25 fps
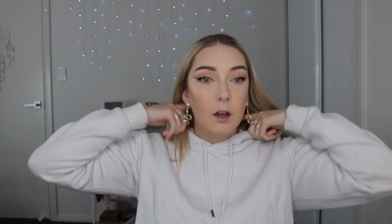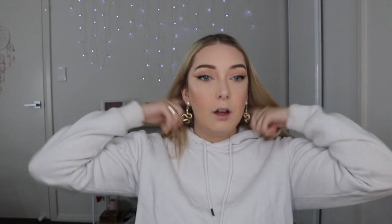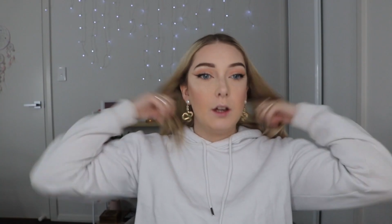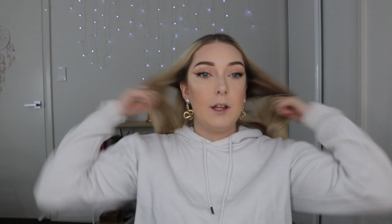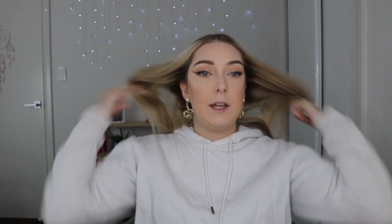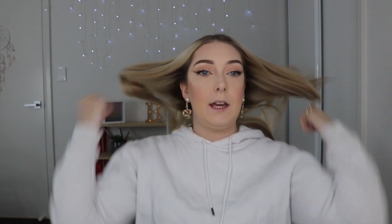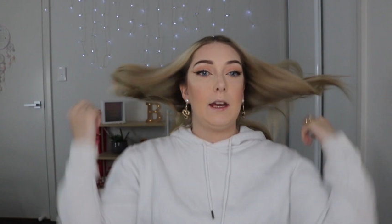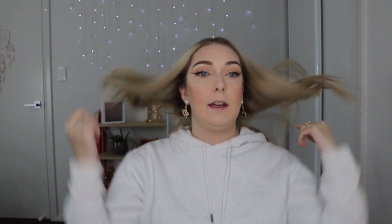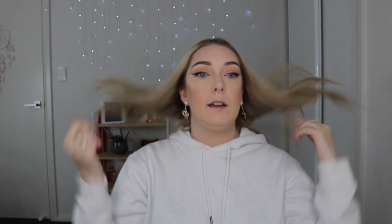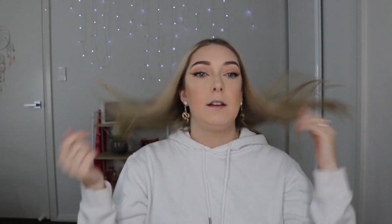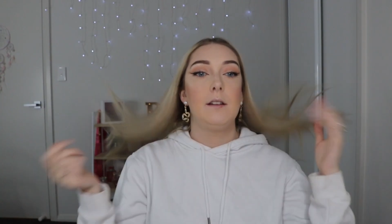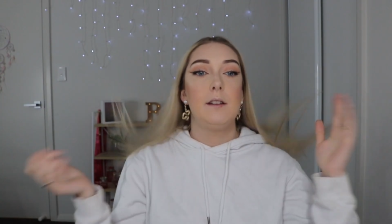
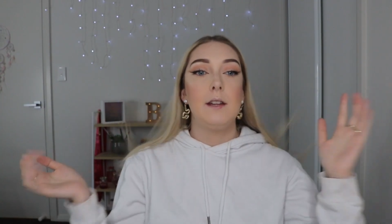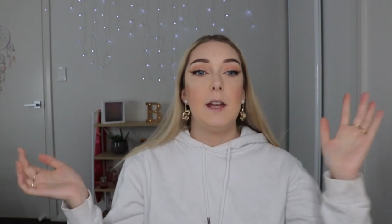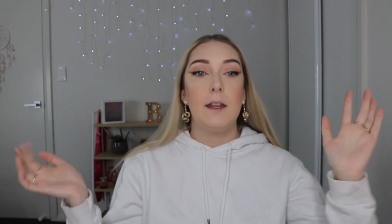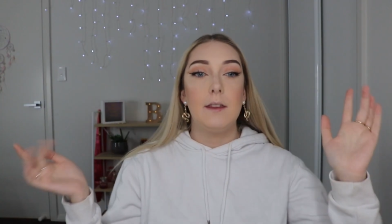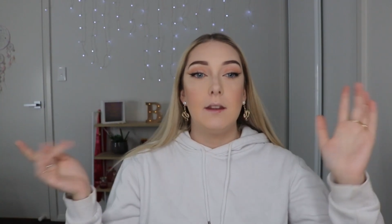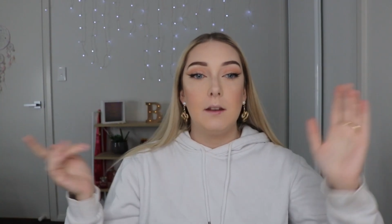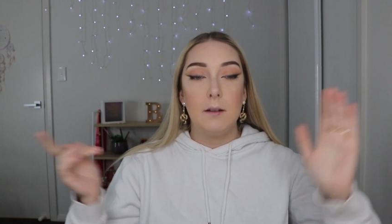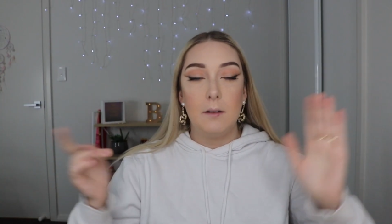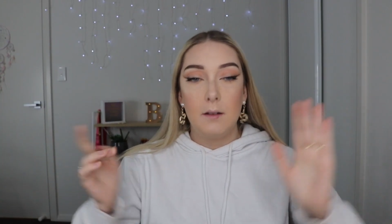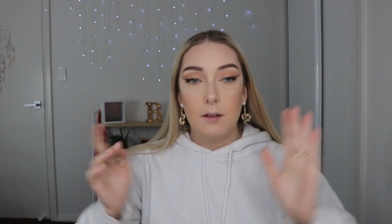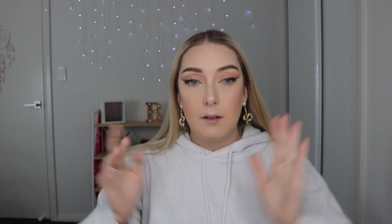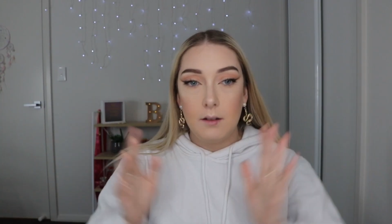Okay, now
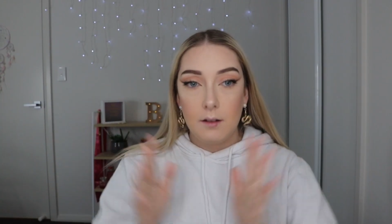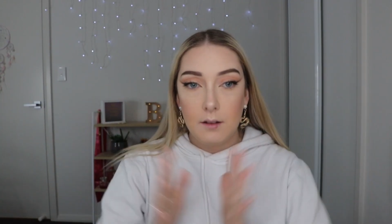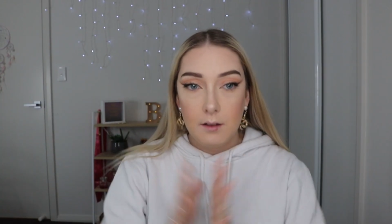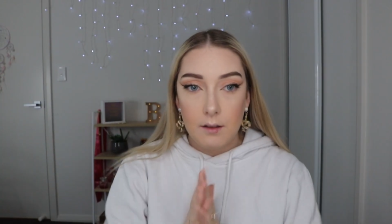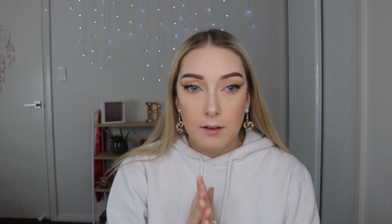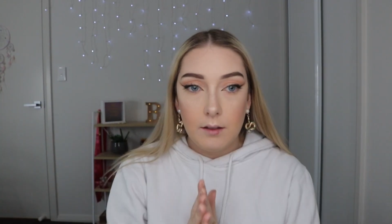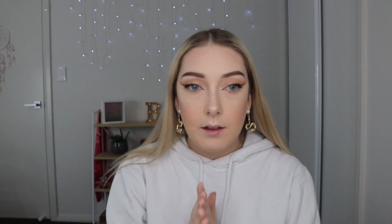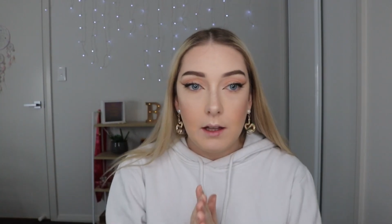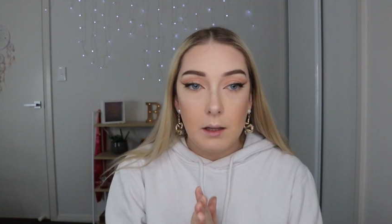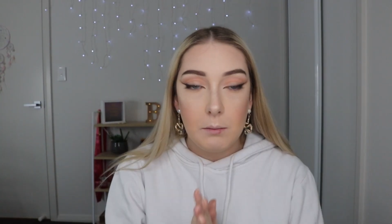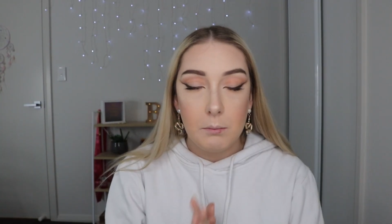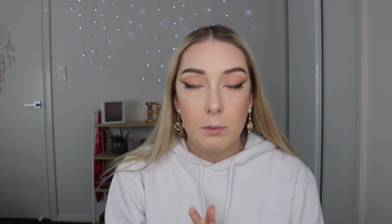that
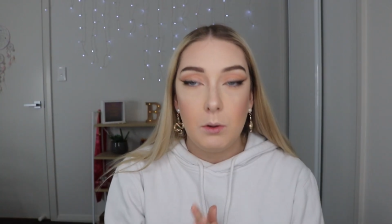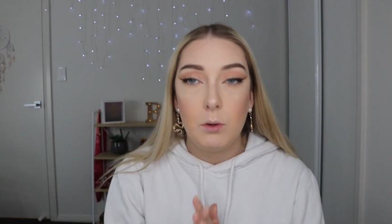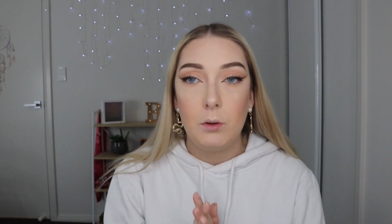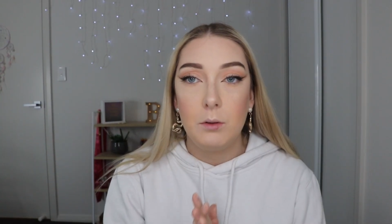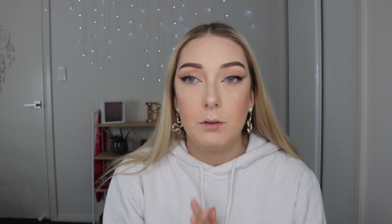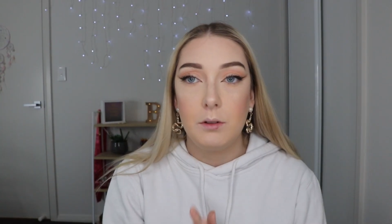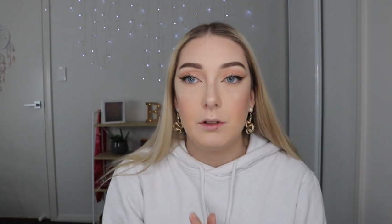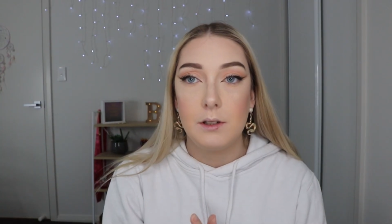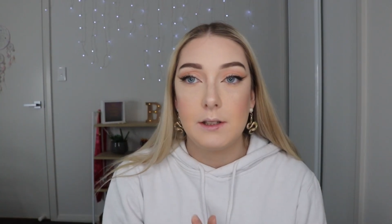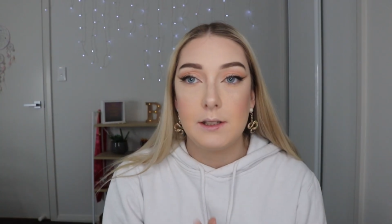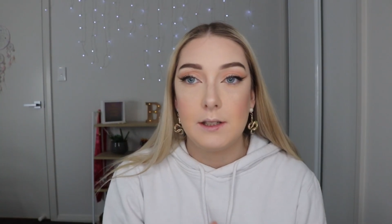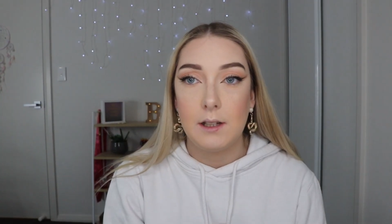the
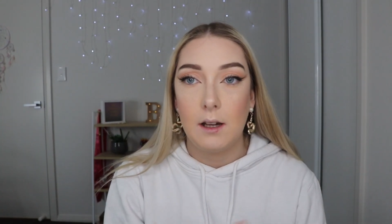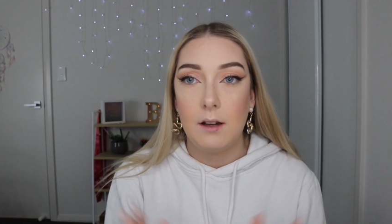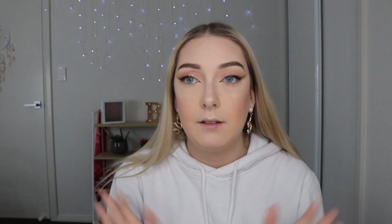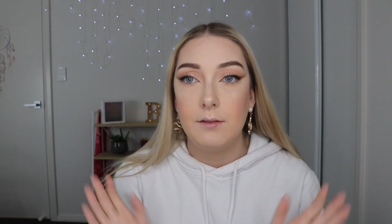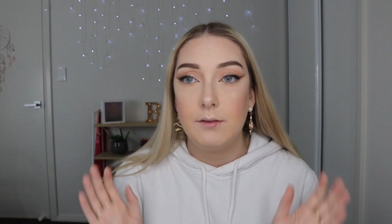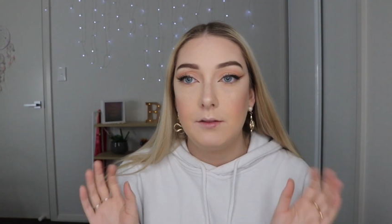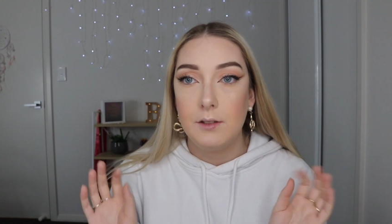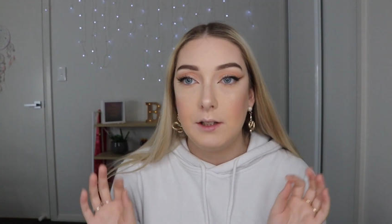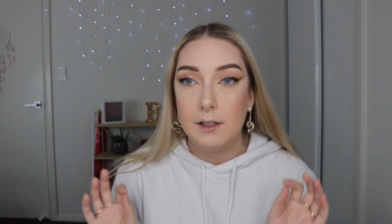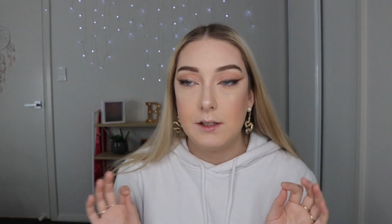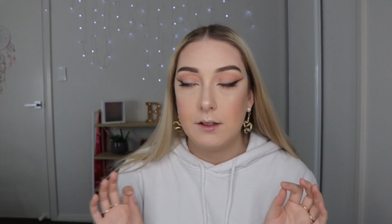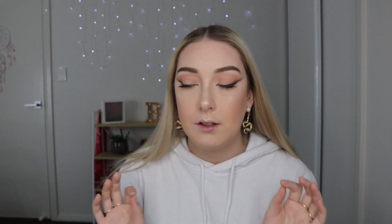important
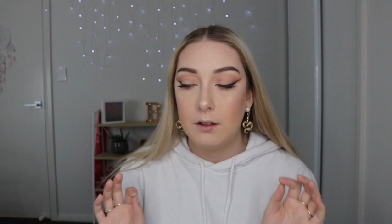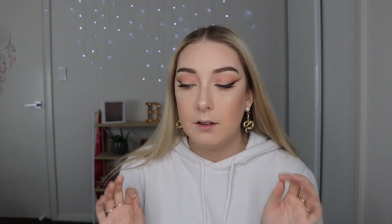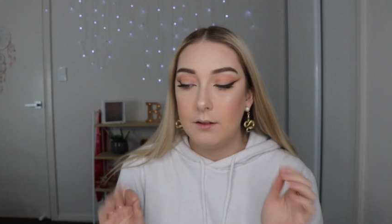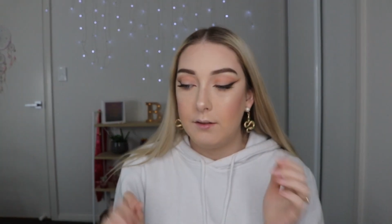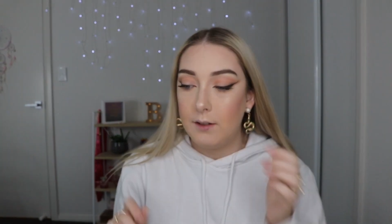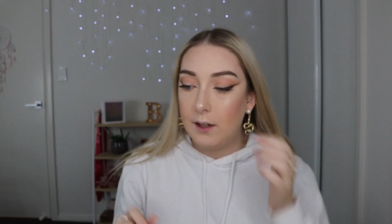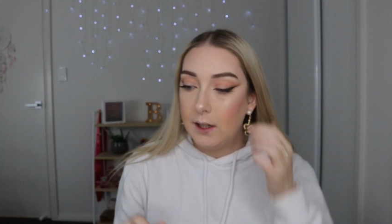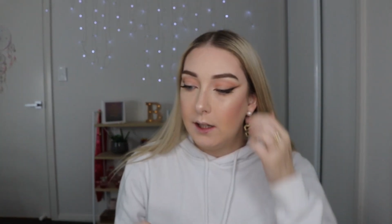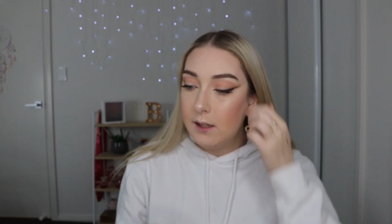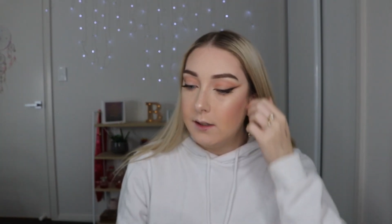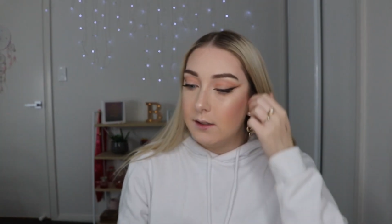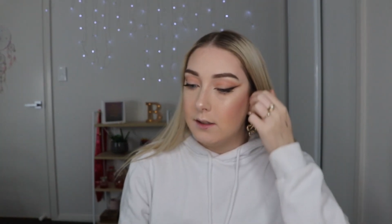stuff is on the
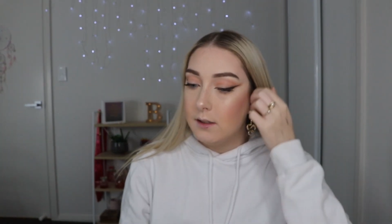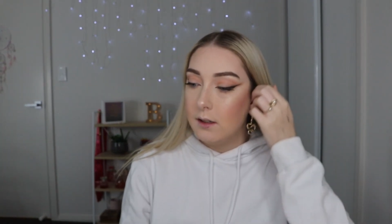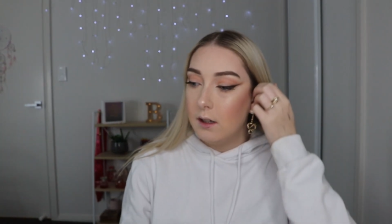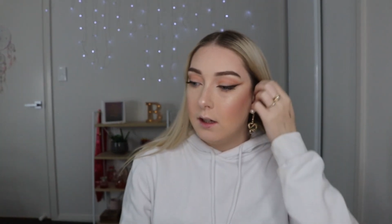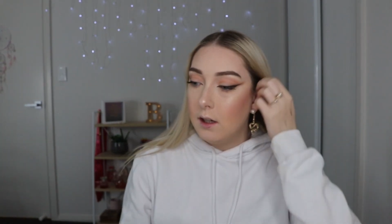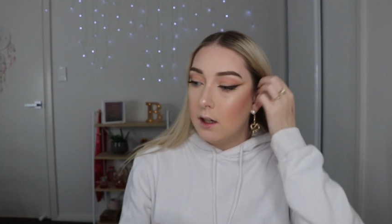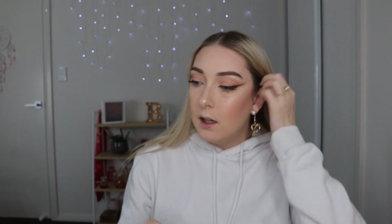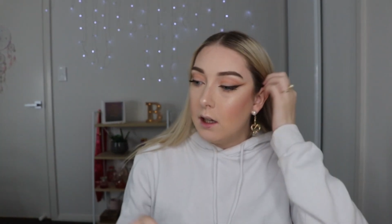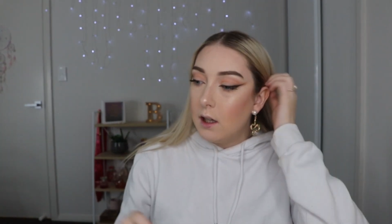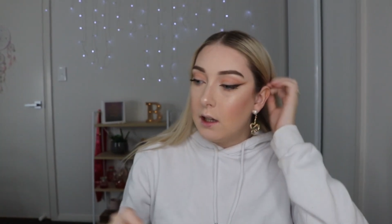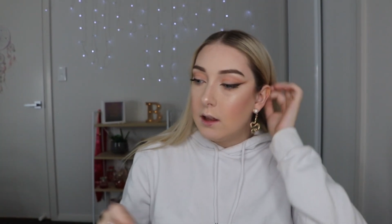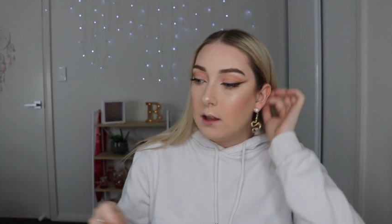face,
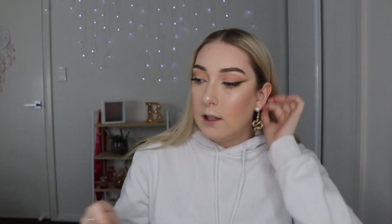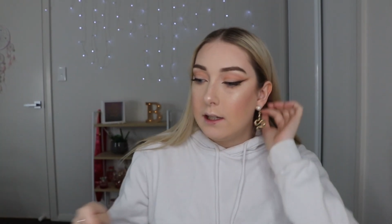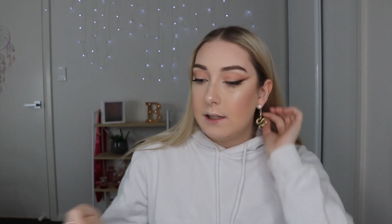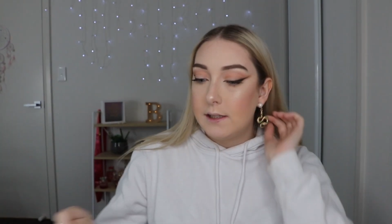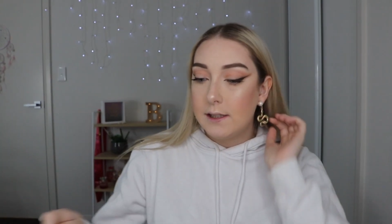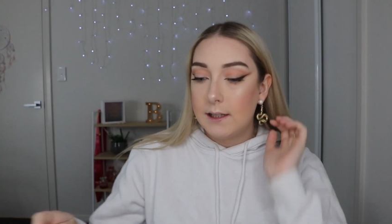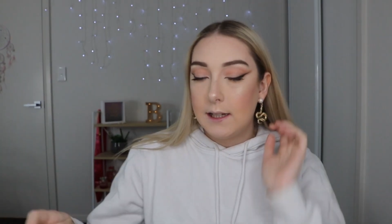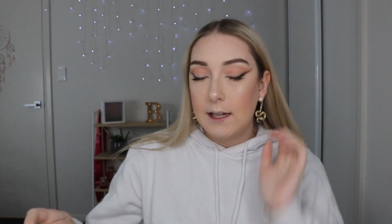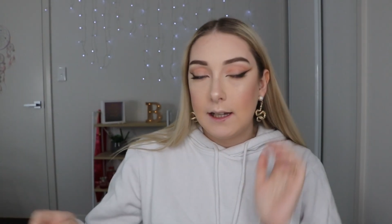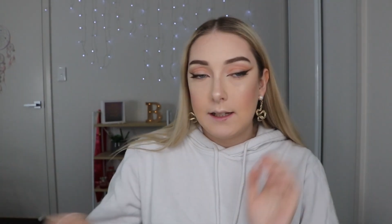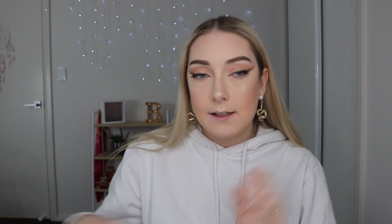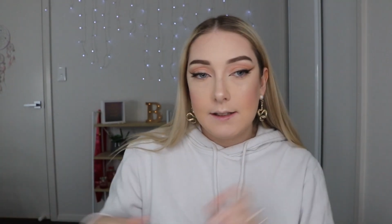
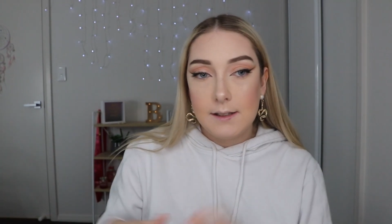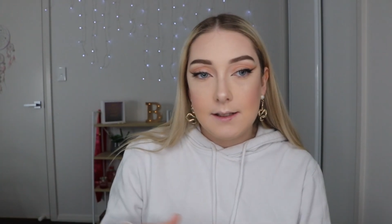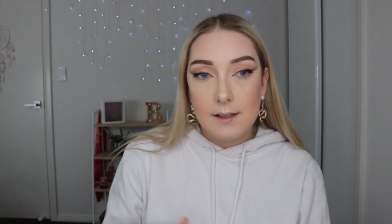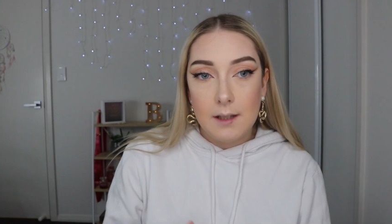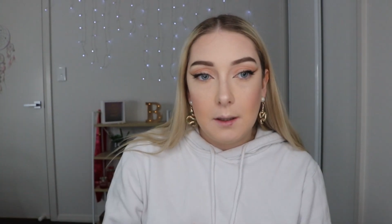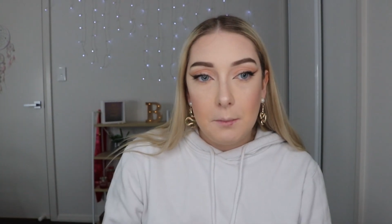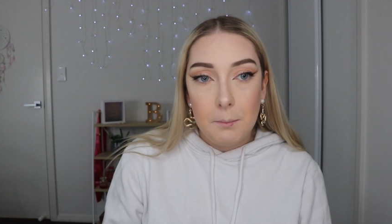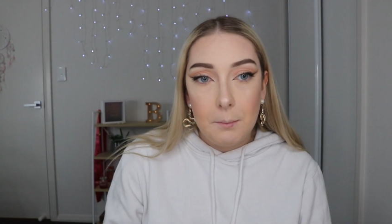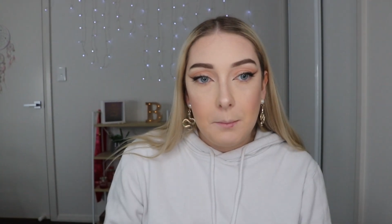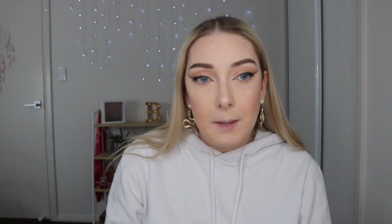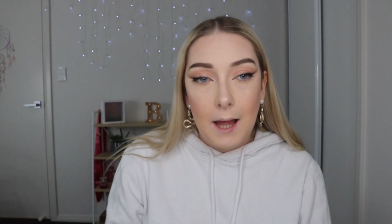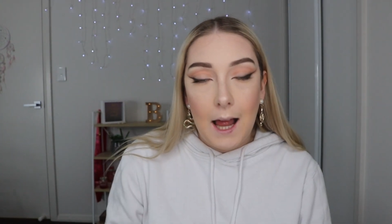let's get
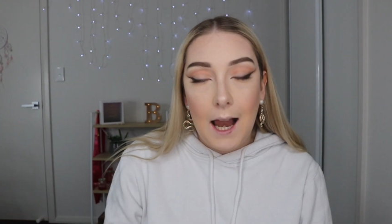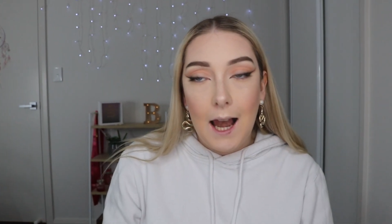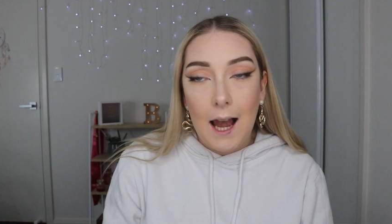some